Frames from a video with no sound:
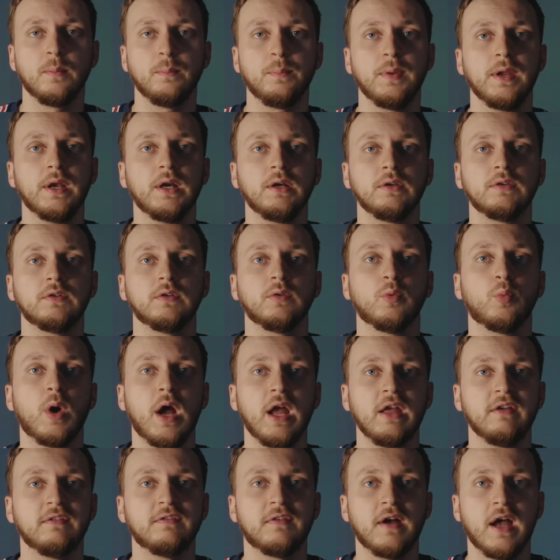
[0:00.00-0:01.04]
compared to
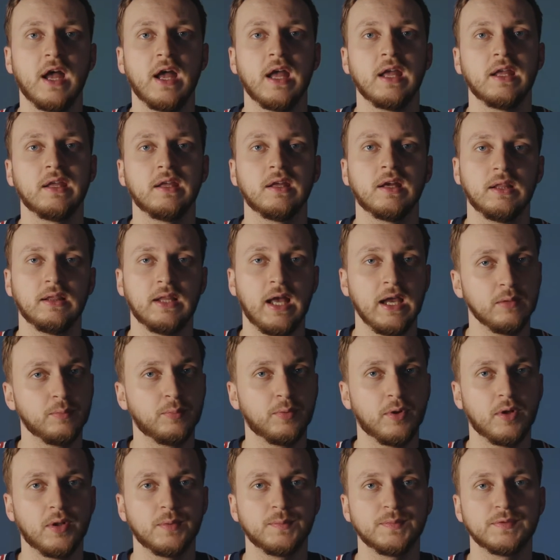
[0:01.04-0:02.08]
Wi-Fi light
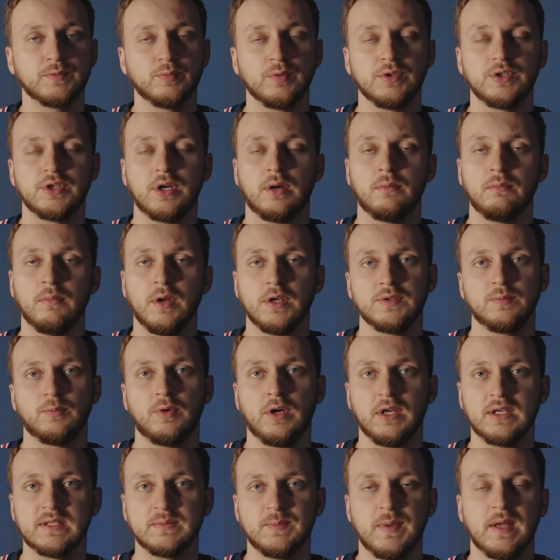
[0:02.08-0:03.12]
bulbs, which are much
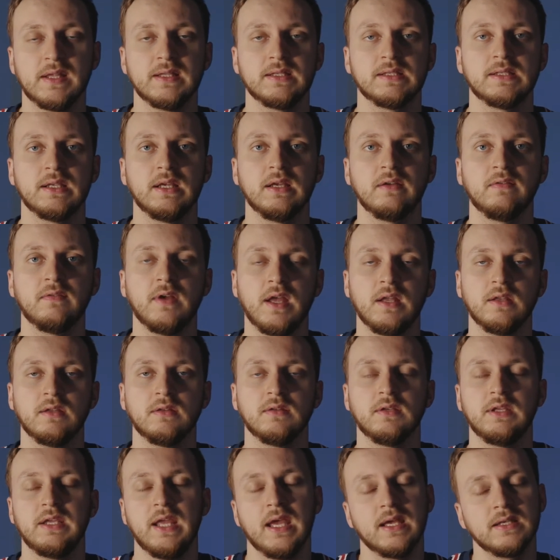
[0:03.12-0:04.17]
more expensive.
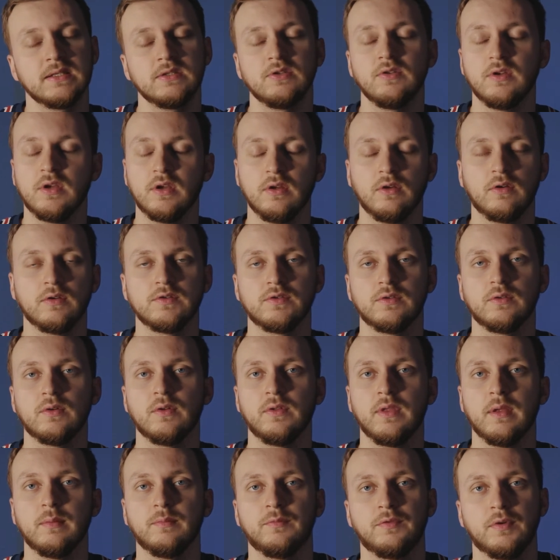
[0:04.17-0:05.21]
And yes, you can control
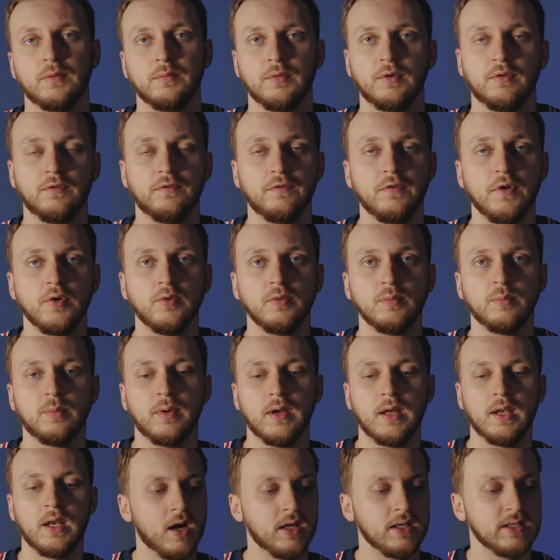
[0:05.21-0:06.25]
them from your phone,
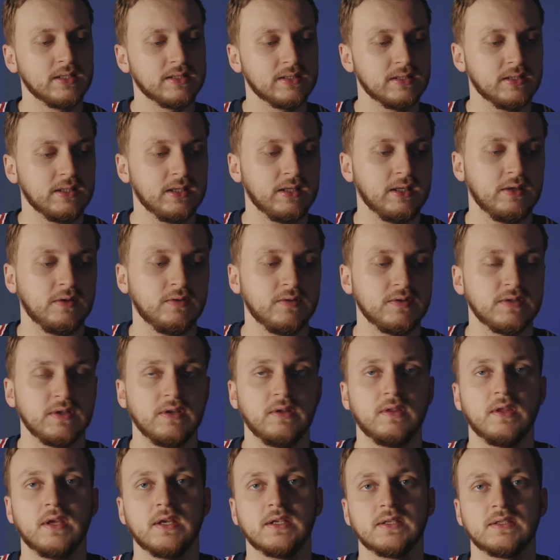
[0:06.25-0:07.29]
but honestly,
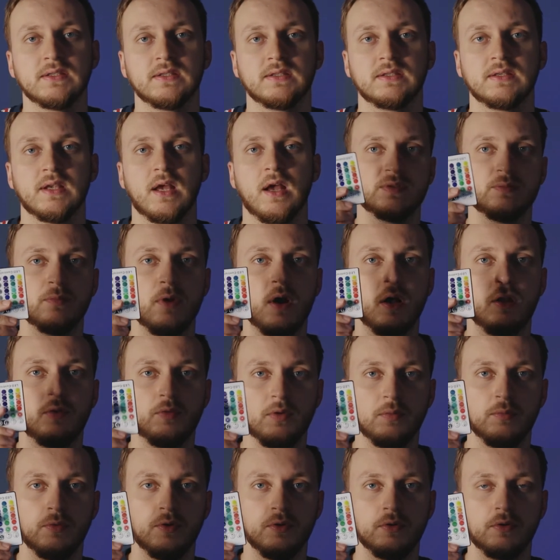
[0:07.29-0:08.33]
using this small
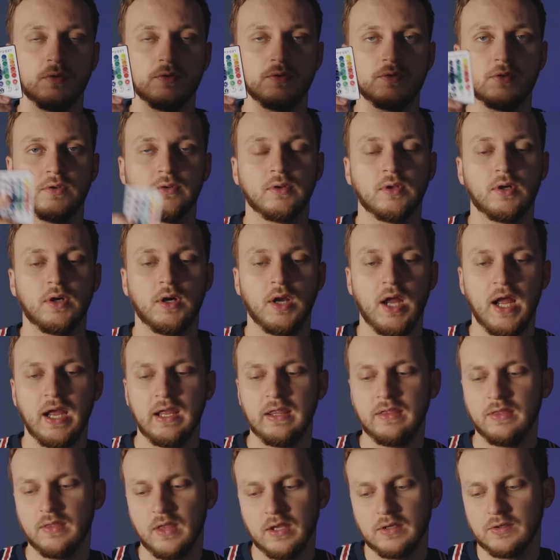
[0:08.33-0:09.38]
remote controller,
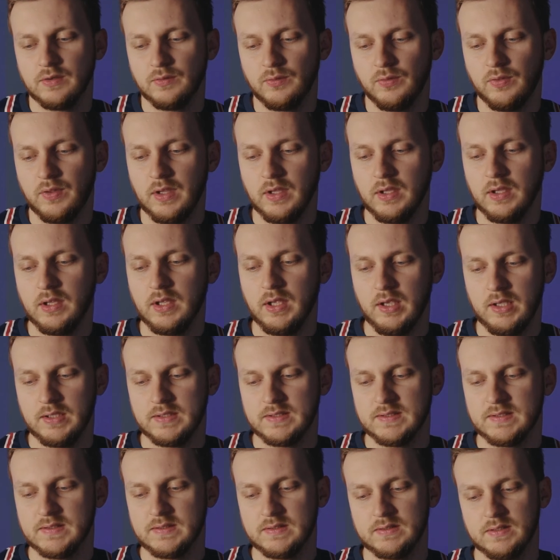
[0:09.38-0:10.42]
I don't think
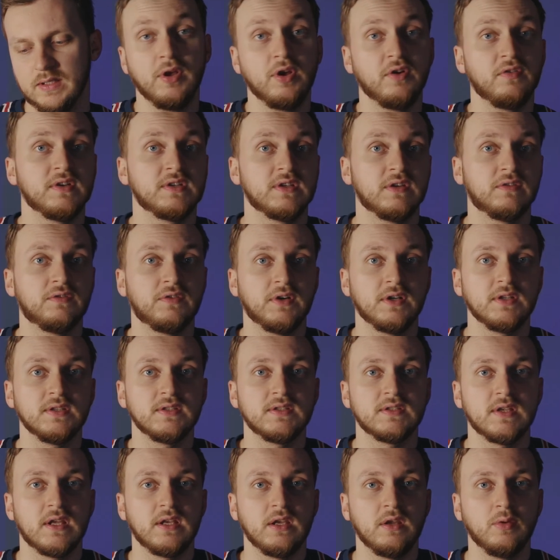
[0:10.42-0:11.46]
it's big of a
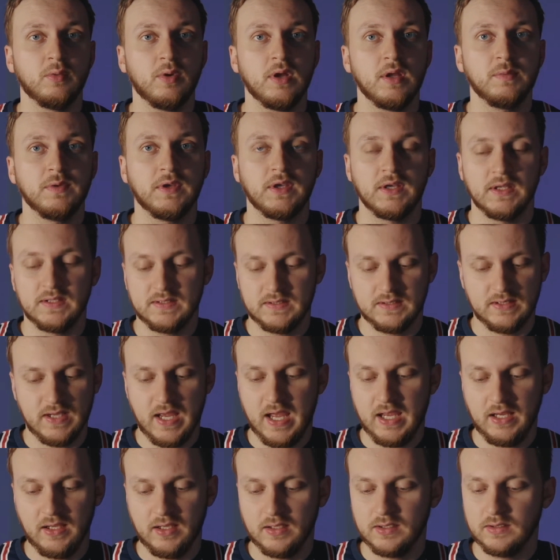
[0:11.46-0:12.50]
difference anyway, because
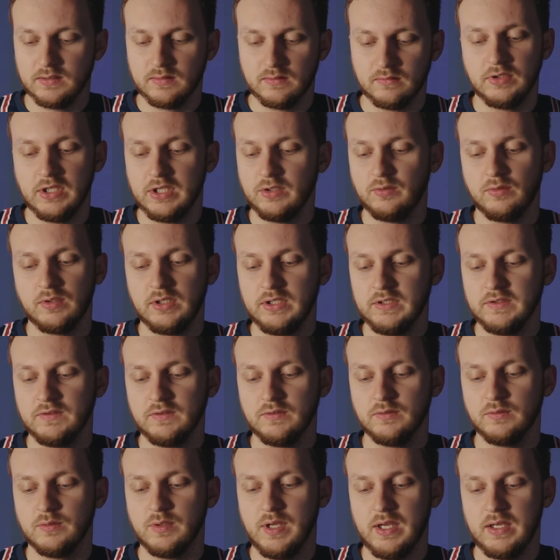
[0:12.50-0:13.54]
I can literally
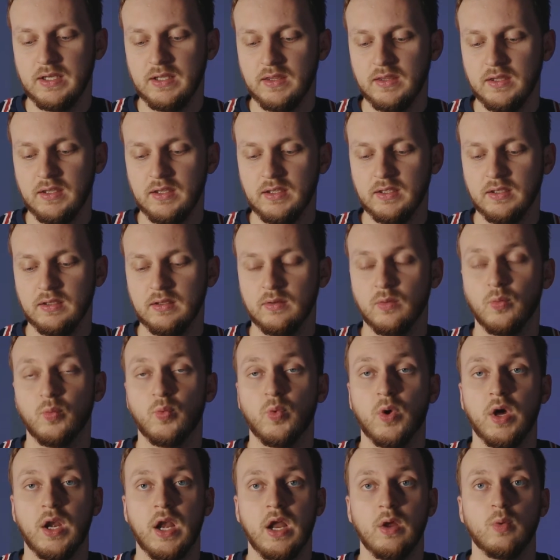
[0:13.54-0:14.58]
do anything
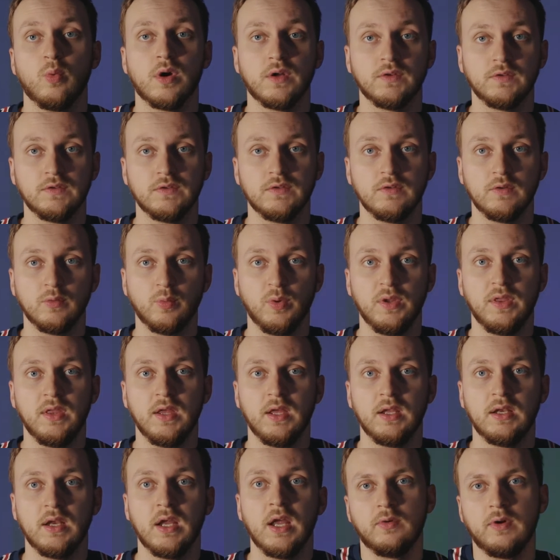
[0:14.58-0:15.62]
what I want to do with
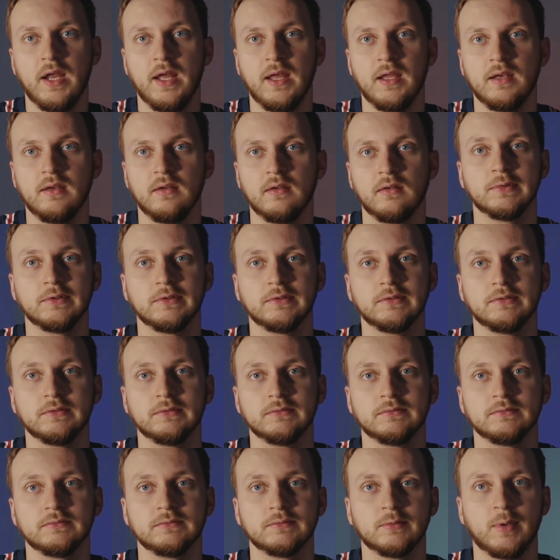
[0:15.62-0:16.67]
it. Red,
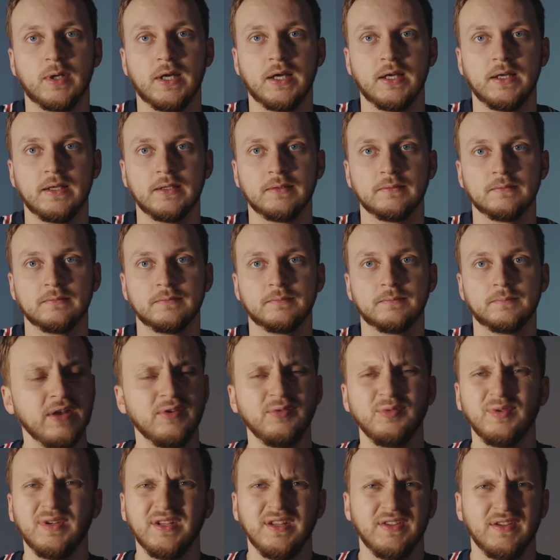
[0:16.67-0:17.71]
blue, white. I
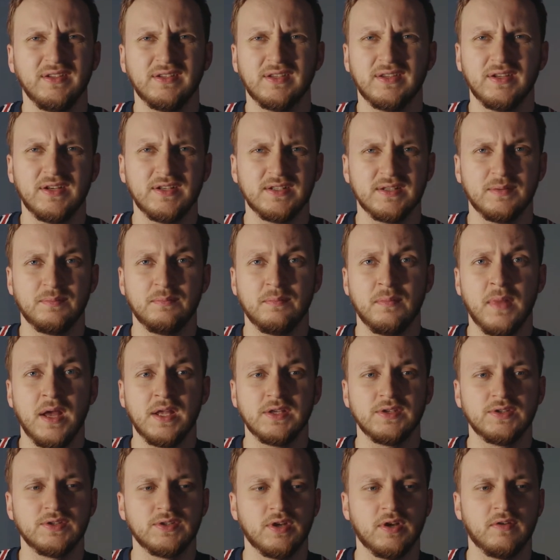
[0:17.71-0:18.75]
don't really think that there's a
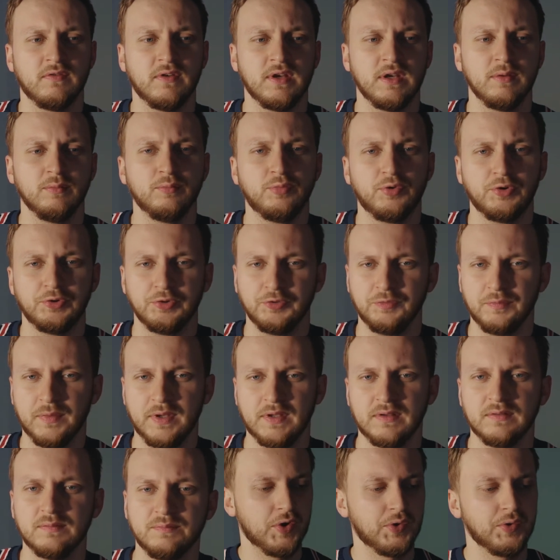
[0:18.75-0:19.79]
much of an
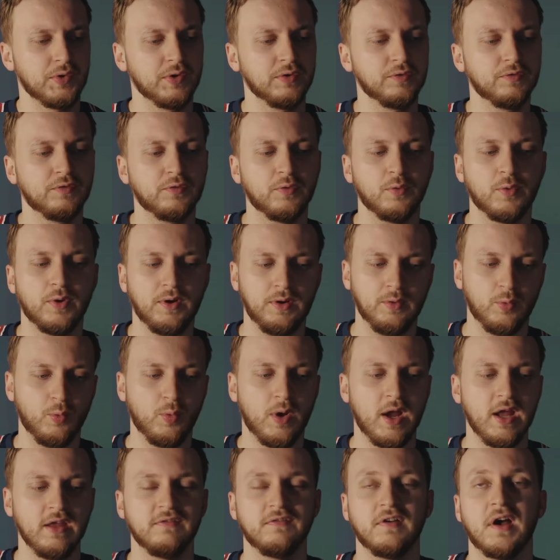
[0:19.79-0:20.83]
improvement going for the
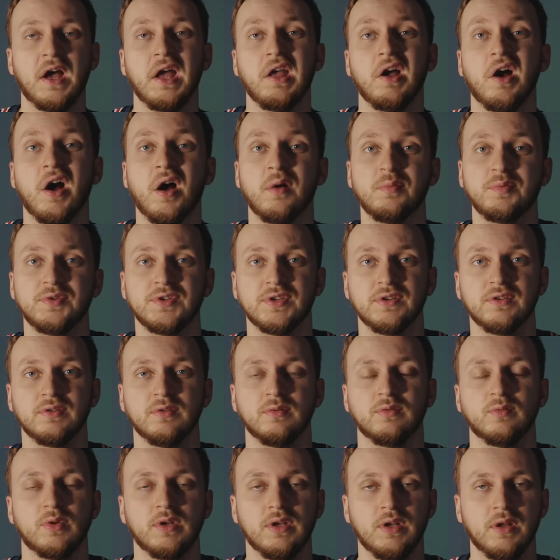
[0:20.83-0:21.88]
Wi-Fi option
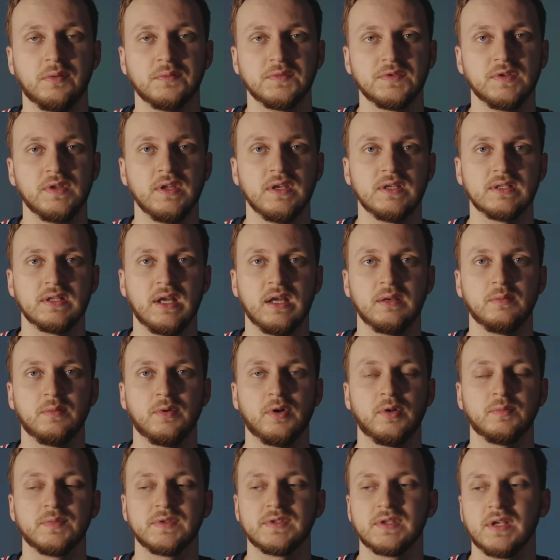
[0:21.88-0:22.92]
when it comes to these light
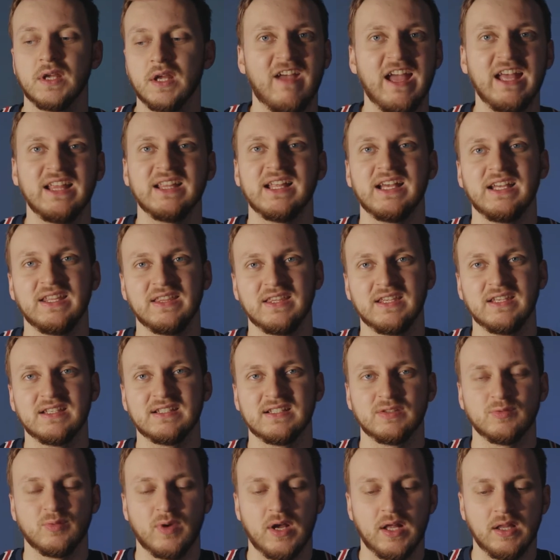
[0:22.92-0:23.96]
bulbs. I like these
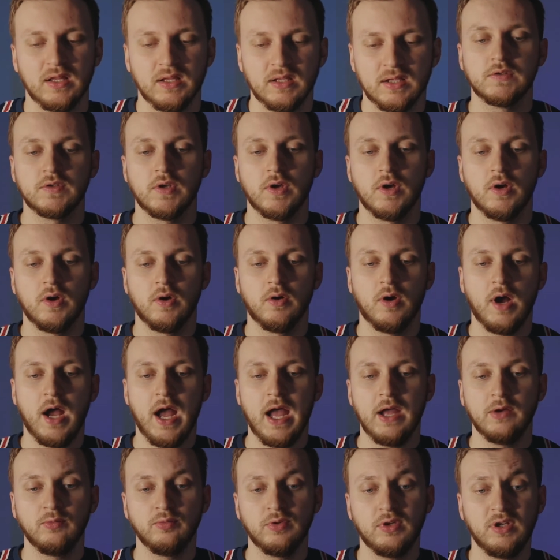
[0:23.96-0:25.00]
as well. So
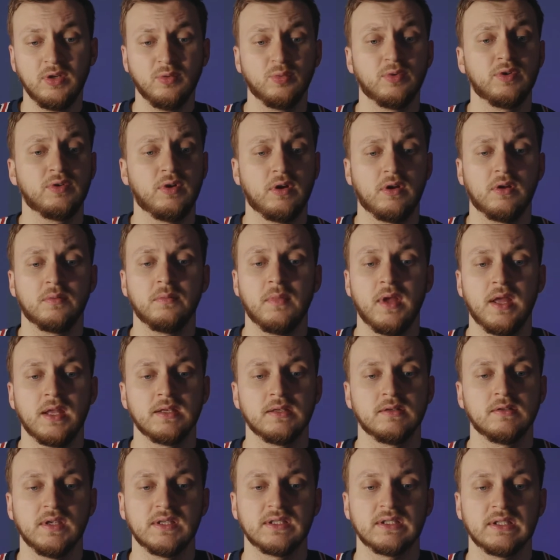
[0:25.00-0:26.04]
I really would
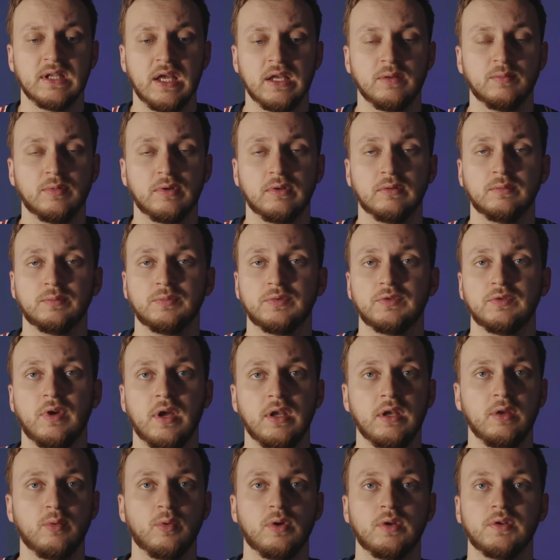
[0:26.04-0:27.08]
recommend this light bulb to
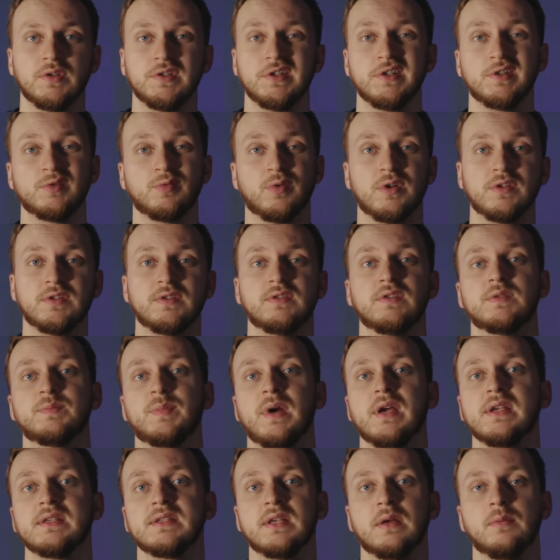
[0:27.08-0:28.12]
anyone who just wants to
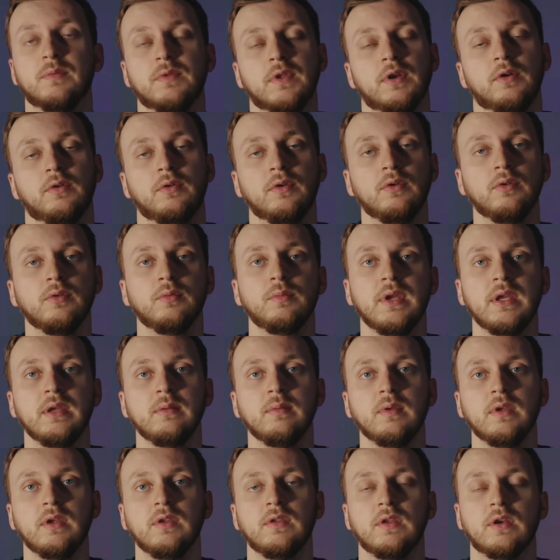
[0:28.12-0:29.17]
spice up their room,
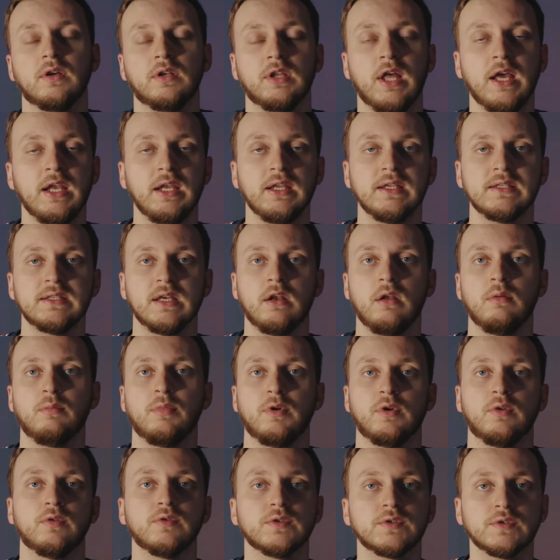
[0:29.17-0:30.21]
maybe their lighting setup,
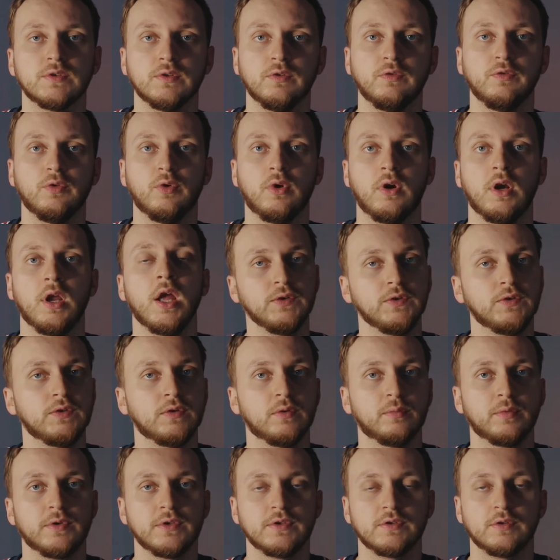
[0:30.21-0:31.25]
but also for
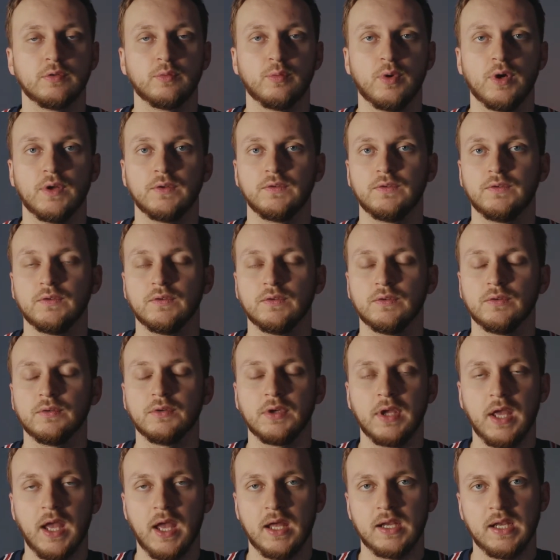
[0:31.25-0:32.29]
YouTubers who want
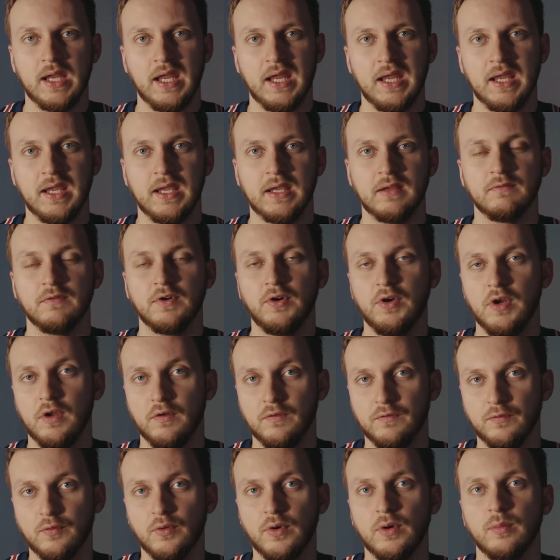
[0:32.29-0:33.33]
to get a very
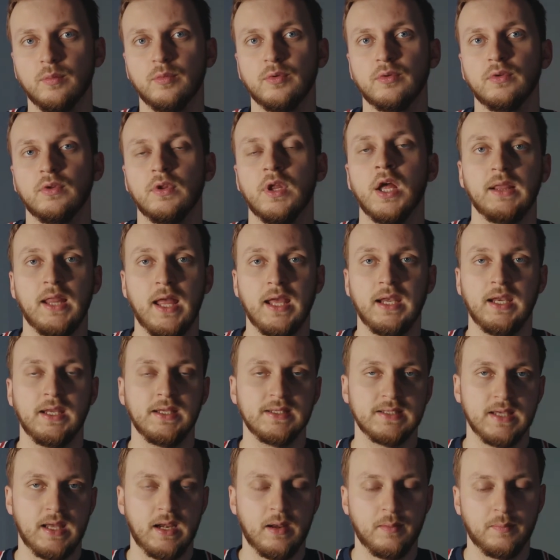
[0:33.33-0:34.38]
affordable lighting
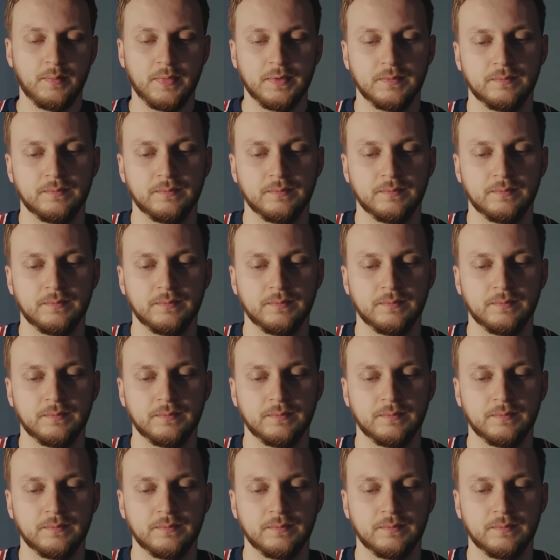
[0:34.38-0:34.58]
setup.